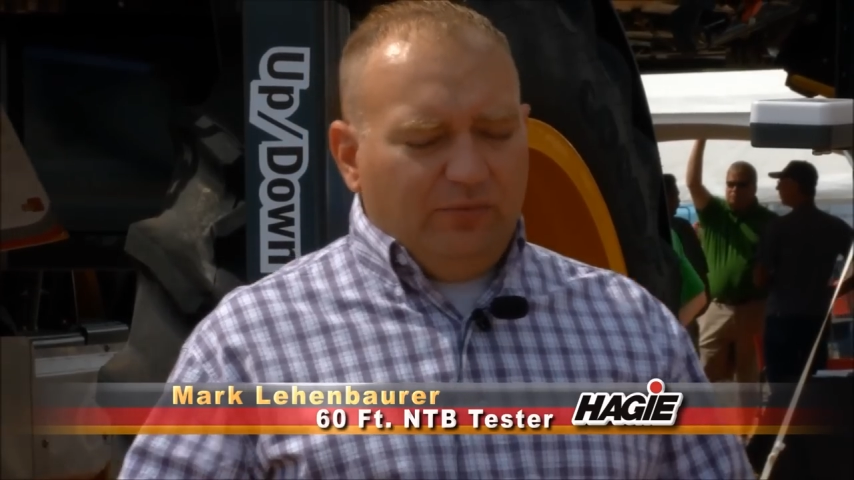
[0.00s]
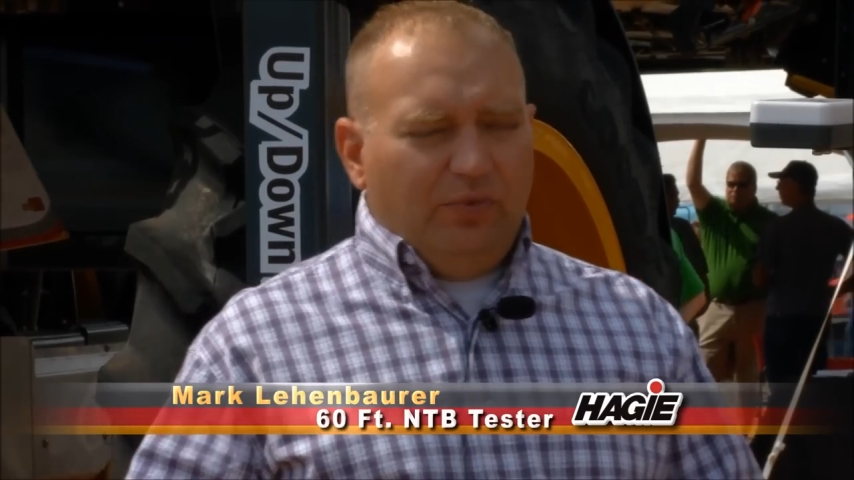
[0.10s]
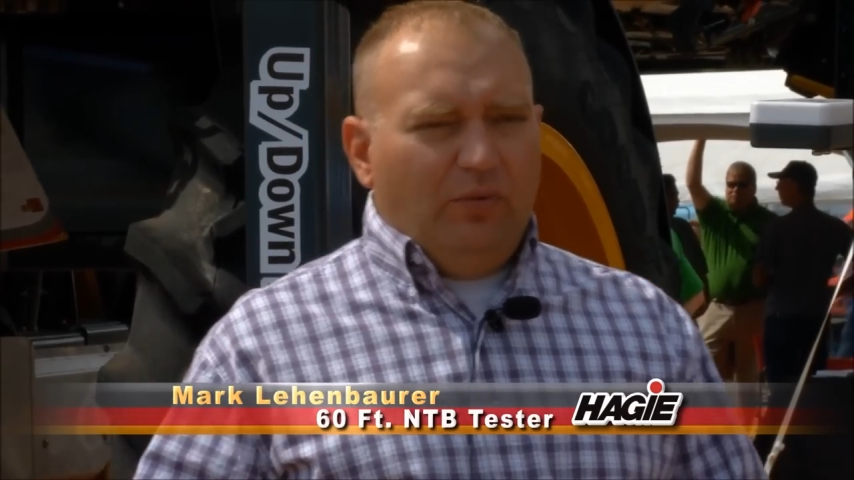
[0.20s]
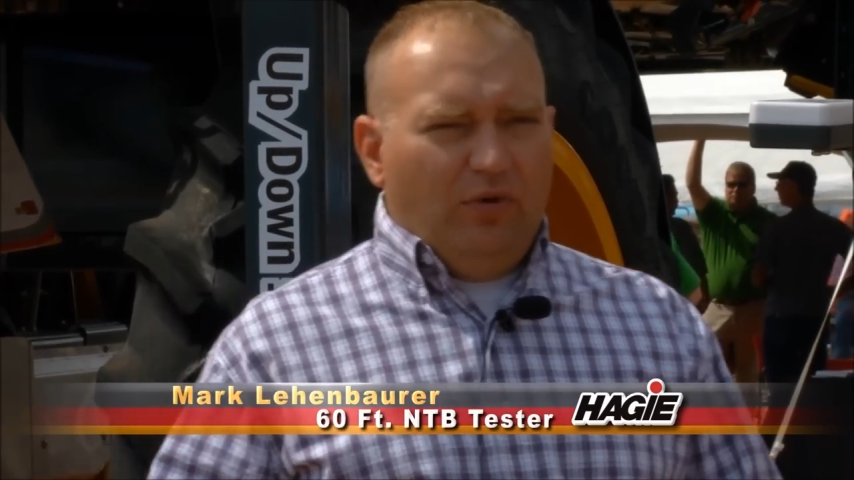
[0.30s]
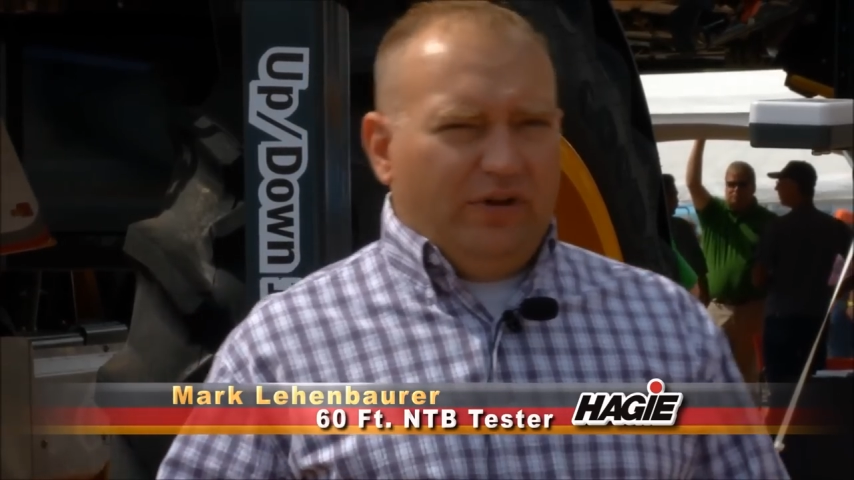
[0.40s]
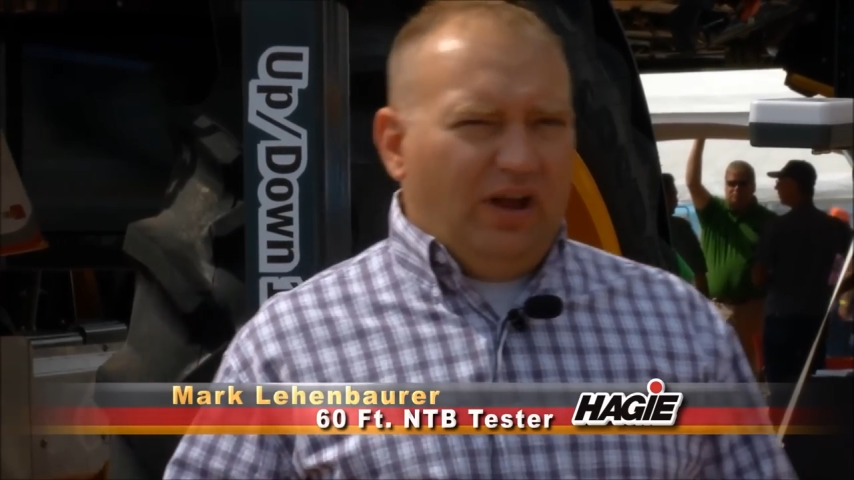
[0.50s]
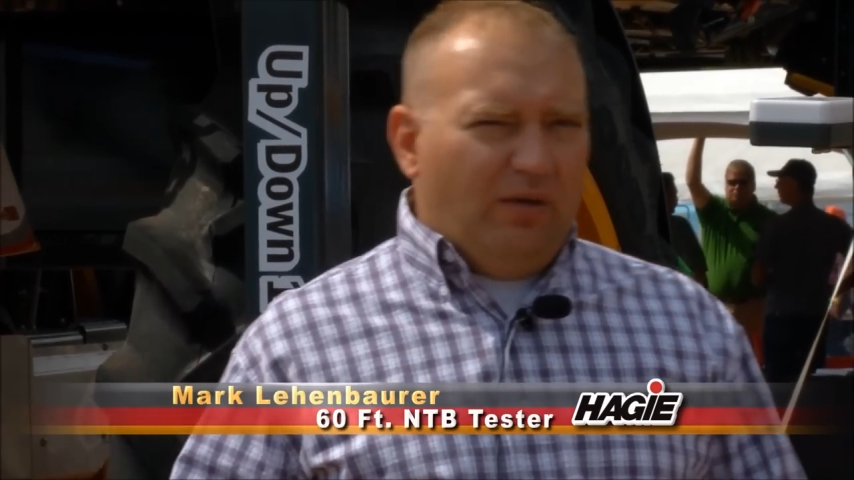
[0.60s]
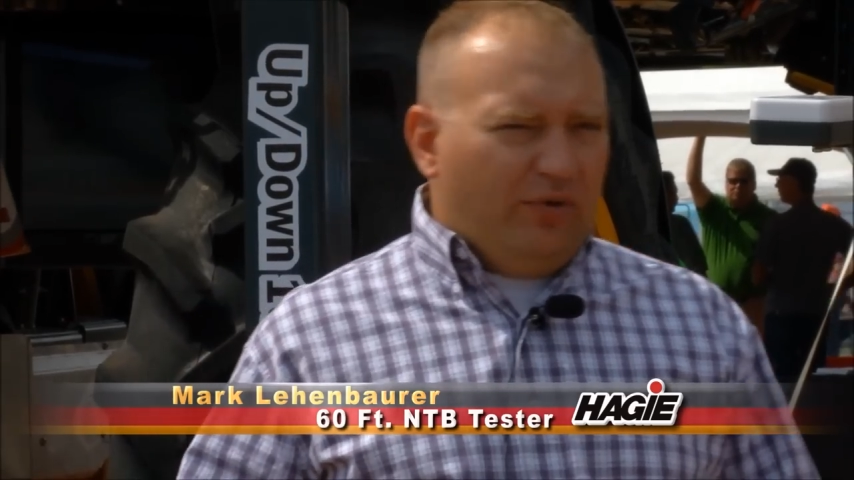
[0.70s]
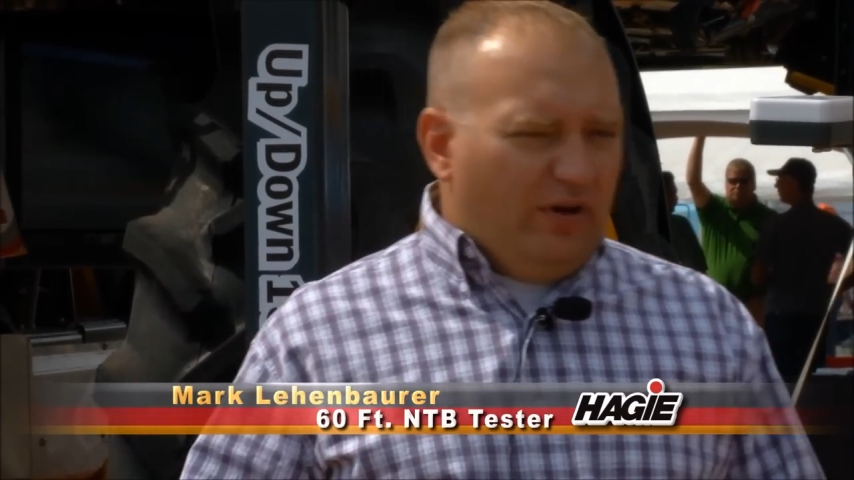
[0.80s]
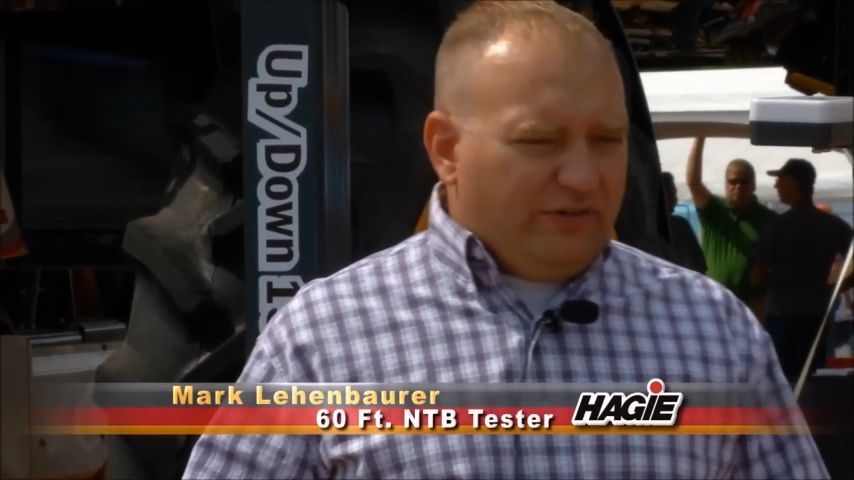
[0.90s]
you put more
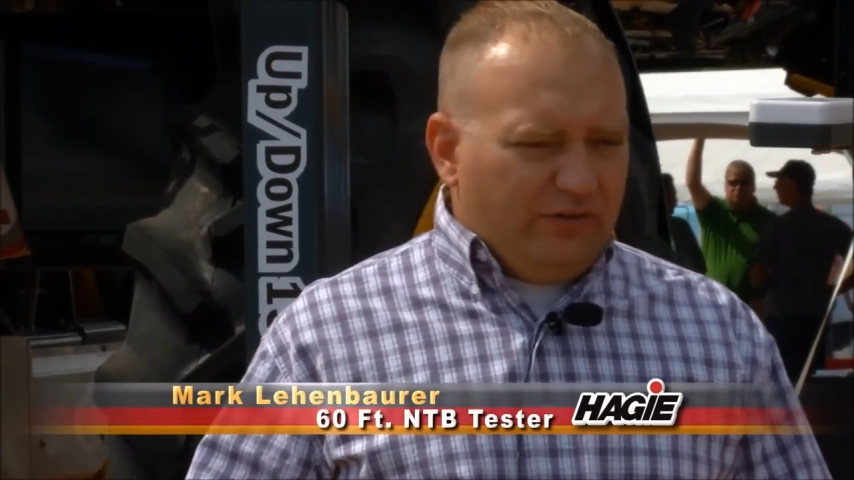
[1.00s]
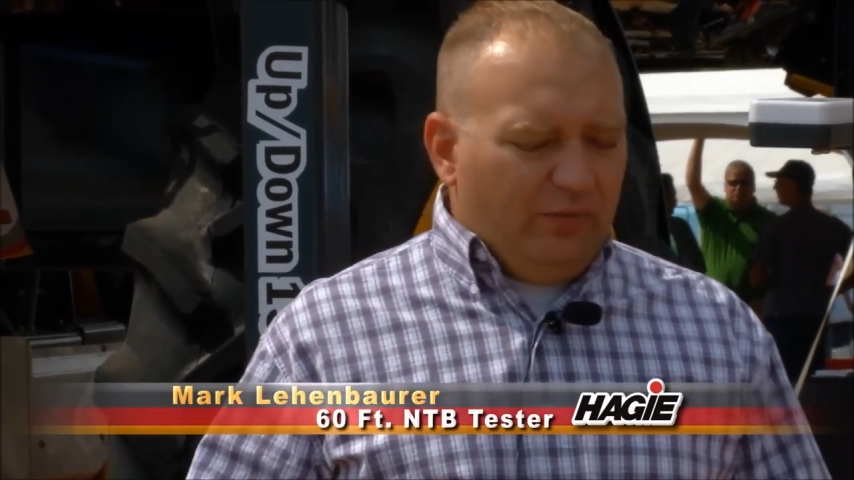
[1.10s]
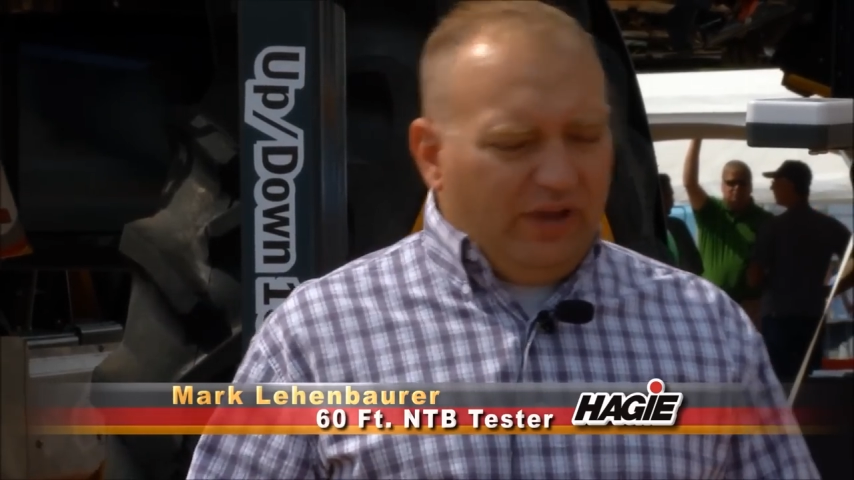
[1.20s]
down pressure.